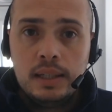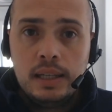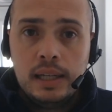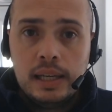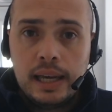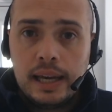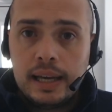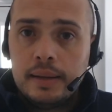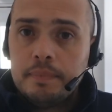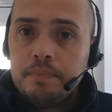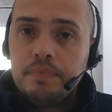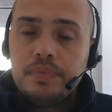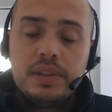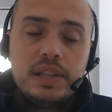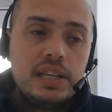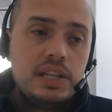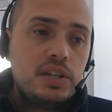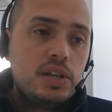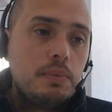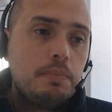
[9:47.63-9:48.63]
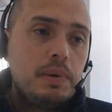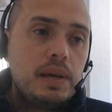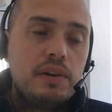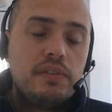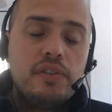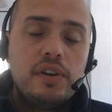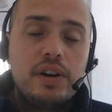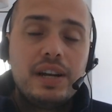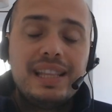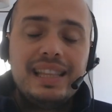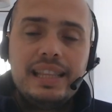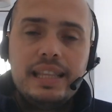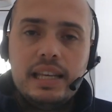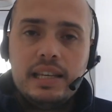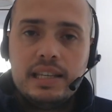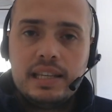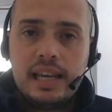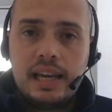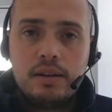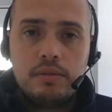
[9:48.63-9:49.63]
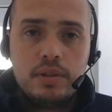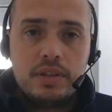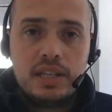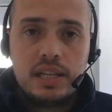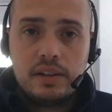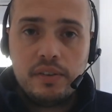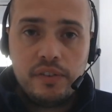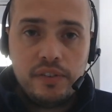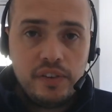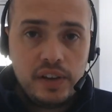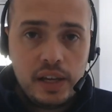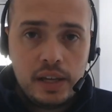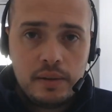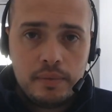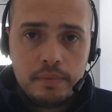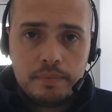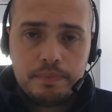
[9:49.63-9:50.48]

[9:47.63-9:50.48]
Okay, this could be a very discounted fee.